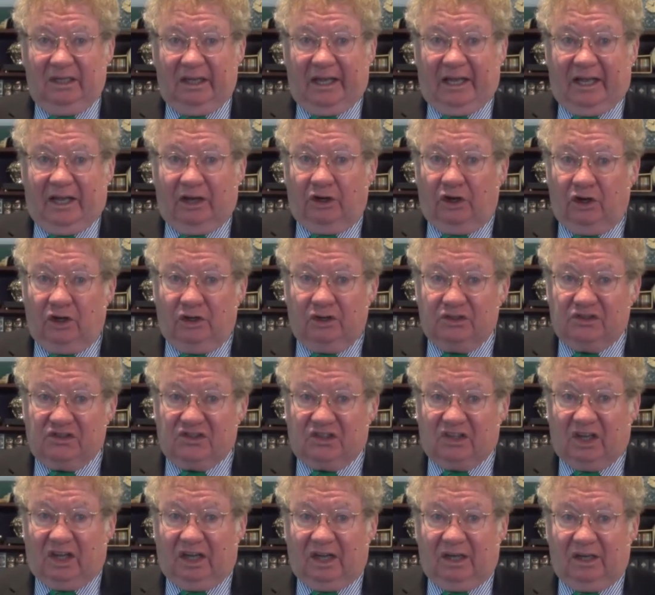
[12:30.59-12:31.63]
and her
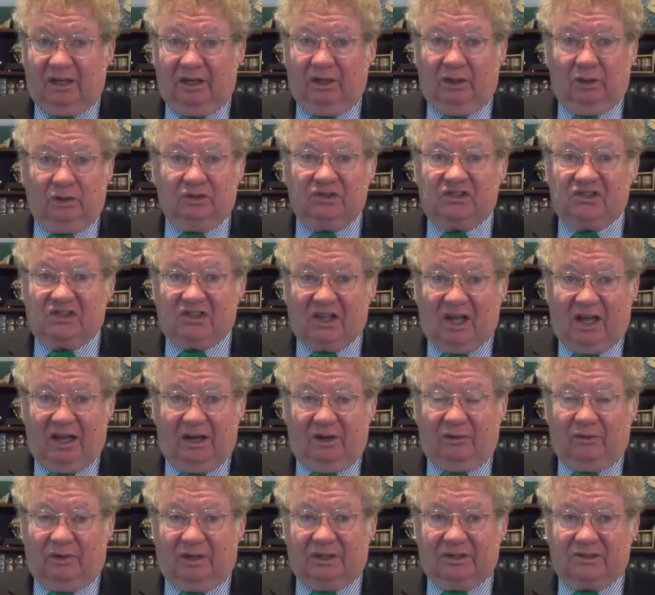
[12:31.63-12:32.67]
son
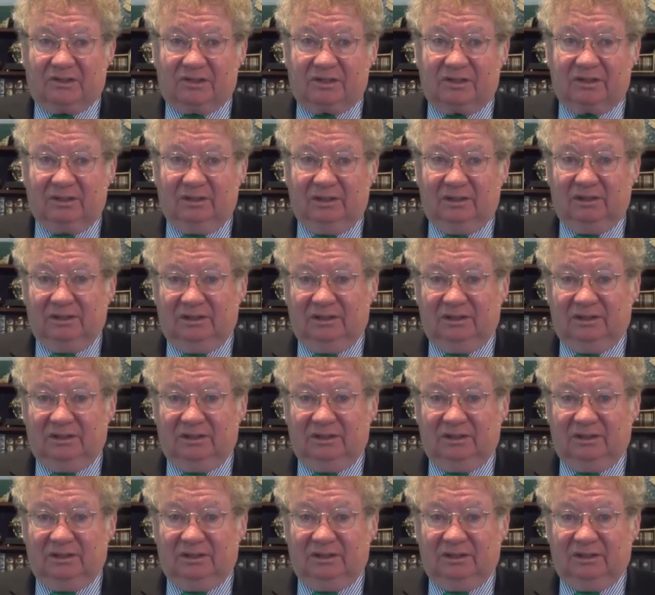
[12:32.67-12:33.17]
Osiris.